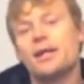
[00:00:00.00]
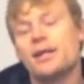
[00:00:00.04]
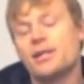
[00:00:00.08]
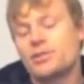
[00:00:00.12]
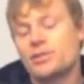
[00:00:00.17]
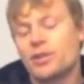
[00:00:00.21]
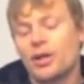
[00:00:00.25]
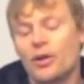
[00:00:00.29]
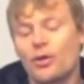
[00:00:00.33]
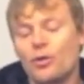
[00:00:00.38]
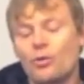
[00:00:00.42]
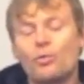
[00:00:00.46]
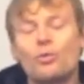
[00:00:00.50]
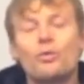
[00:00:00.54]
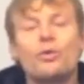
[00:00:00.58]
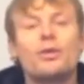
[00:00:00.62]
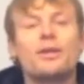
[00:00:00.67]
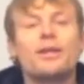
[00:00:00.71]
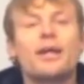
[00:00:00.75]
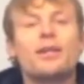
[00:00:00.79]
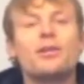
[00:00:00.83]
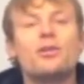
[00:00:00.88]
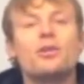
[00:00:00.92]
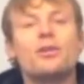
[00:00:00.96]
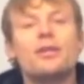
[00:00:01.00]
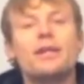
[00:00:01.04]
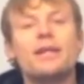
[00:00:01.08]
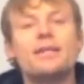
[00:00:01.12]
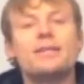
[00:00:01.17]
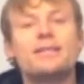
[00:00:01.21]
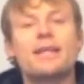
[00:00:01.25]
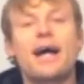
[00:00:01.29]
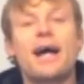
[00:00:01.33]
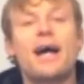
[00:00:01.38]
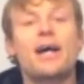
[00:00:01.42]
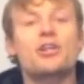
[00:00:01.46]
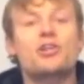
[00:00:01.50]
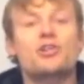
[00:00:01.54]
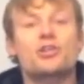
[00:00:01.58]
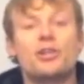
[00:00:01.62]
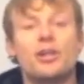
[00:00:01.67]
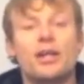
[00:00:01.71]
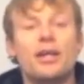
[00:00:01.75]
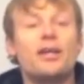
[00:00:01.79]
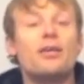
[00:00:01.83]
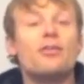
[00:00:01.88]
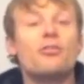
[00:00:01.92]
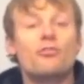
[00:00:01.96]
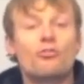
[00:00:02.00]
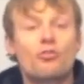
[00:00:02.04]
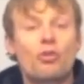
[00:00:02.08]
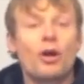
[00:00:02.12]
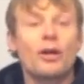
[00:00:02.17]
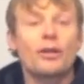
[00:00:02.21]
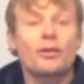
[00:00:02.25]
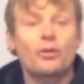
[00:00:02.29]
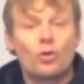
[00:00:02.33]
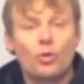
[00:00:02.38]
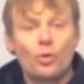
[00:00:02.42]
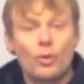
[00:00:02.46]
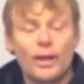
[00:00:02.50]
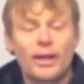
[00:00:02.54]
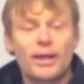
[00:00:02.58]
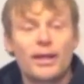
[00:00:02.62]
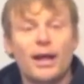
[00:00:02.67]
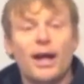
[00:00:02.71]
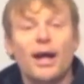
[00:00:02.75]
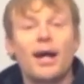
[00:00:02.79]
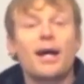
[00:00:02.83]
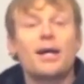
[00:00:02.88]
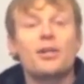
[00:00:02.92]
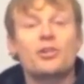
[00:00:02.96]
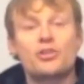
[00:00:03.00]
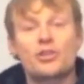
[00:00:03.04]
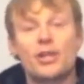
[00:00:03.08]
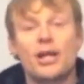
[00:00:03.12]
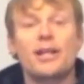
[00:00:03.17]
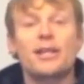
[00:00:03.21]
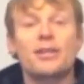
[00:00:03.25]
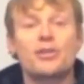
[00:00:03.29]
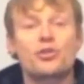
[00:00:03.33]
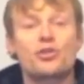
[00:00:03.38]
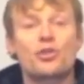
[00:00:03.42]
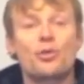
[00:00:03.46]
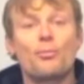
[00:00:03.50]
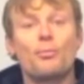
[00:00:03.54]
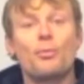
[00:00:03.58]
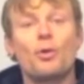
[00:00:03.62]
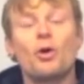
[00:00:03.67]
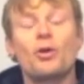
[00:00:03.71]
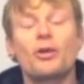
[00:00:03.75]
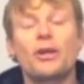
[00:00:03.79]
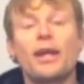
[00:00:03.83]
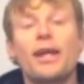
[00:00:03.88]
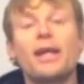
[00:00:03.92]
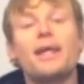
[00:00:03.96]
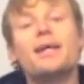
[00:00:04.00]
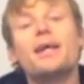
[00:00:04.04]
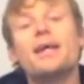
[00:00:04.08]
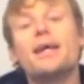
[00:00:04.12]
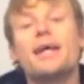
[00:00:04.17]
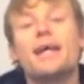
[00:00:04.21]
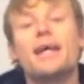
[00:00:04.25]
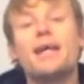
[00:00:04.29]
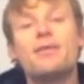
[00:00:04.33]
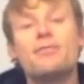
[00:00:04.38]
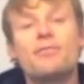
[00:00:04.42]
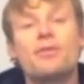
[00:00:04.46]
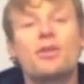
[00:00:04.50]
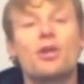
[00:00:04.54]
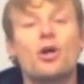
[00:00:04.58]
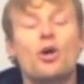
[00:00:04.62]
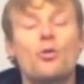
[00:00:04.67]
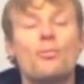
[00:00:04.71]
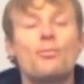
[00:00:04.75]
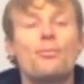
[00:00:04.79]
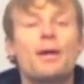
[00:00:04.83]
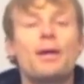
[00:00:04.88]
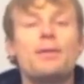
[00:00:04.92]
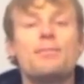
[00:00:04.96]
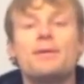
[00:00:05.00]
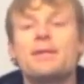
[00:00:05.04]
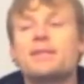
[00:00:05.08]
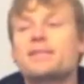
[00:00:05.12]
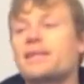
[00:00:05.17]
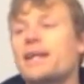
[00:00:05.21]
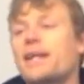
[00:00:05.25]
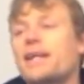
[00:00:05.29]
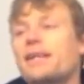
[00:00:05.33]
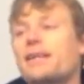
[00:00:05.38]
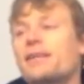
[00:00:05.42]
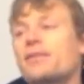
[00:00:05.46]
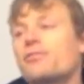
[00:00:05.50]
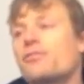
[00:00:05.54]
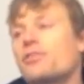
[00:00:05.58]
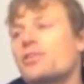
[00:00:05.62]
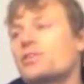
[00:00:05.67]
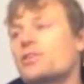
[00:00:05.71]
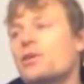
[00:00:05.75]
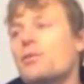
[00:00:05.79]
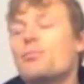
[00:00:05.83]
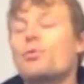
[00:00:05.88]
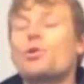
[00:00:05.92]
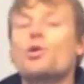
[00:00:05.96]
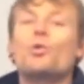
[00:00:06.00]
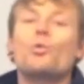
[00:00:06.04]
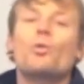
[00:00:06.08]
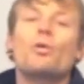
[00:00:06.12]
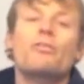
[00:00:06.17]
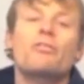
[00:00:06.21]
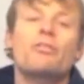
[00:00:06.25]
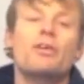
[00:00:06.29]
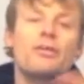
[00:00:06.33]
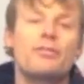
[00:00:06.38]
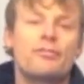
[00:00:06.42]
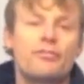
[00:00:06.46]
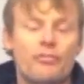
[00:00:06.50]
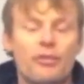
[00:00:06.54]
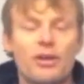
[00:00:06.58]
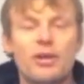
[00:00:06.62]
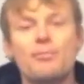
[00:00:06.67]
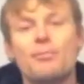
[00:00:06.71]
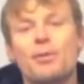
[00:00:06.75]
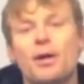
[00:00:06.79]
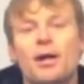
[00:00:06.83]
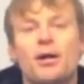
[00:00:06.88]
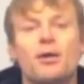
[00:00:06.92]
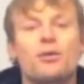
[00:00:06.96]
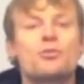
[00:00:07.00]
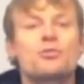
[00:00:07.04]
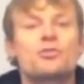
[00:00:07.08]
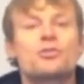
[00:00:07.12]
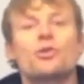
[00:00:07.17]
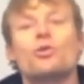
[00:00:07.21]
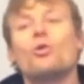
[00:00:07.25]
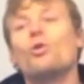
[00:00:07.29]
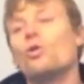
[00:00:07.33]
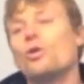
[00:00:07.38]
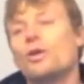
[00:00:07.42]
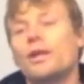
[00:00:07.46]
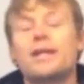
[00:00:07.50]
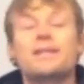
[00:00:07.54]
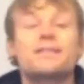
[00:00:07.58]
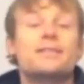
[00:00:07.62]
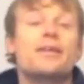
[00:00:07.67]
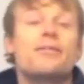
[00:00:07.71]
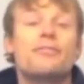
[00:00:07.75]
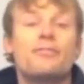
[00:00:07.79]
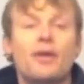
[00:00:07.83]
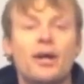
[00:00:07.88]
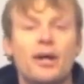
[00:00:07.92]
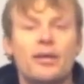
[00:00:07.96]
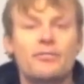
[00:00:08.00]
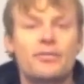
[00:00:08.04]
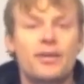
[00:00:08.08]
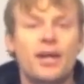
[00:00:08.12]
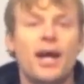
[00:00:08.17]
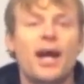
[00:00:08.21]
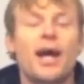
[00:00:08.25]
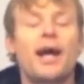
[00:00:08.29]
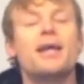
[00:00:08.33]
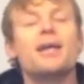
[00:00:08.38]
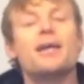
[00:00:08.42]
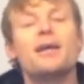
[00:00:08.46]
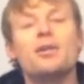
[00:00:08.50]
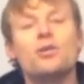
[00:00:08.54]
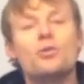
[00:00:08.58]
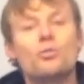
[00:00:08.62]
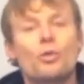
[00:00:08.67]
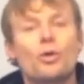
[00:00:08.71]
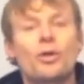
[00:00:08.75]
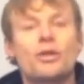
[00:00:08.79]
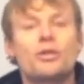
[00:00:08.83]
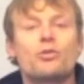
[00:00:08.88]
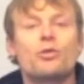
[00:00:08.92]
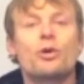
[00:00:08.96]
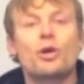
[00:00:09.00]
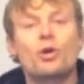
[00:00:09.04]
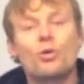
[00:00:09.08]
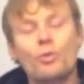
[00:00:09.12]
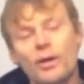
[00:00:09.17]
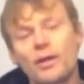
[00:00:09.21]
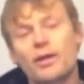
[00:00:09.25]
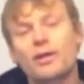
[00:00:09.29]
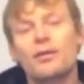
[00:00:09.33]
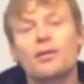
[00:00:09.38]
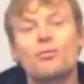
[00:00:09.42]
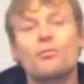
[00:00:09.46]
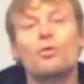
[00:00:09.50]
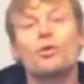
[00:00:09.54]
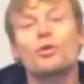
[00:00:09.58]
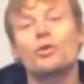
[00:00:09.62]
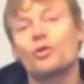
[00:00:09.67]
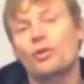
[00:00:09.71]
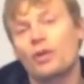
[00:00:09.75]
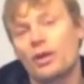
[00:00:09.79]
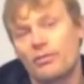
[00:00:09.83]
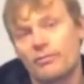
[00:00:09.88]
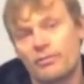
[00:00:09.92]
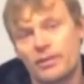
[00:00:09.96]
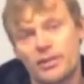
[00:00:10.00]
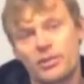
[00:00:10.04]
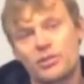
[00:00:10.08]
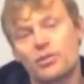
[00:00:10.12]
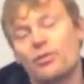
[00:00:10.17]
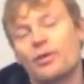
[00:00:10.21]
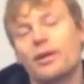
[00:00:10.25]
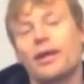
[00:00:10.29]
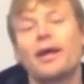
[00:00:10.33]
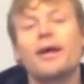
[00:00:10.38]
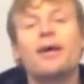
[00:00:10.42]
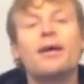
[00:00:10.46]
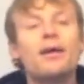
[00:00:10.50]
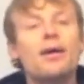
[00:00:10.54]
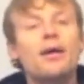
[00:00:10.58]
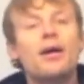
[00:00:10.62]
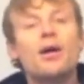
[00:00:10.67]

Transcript: So then you need to actually run quicker and challenge your body, even though maybe, say, for example, you want to run 3 miles or let's say a 5K and you want it quicker than what you're currently doing it.